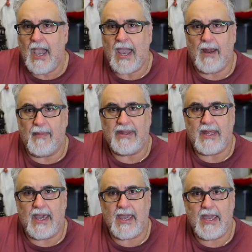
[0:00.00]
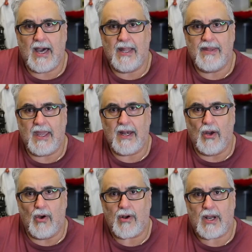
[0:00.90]
and I mean they uh, they
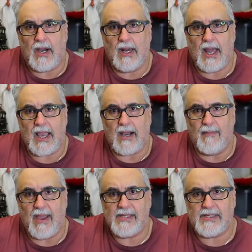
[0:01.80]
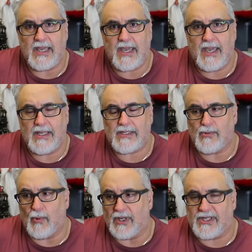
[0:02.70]
look uh, like amazing
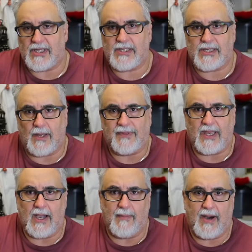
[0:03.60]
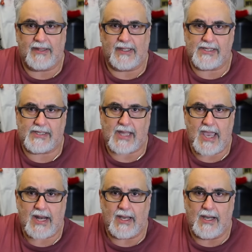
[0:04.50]
kits, which says something about the
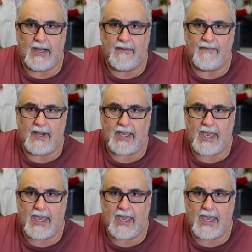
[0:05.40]
state of uh,